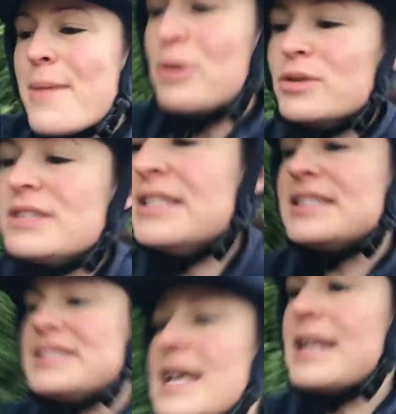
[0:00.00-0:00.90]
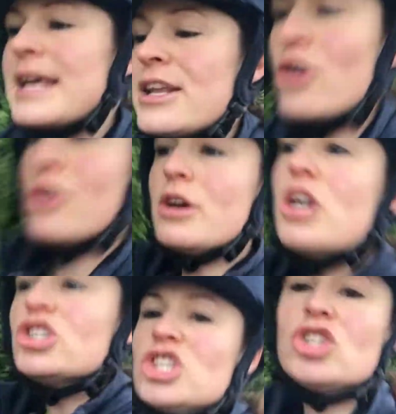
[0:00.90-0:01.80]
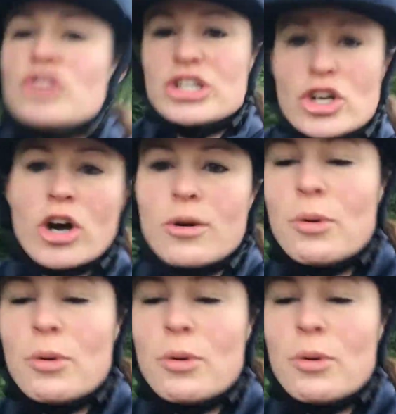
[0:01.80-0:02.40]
but it was instead getting her to just stretch her whole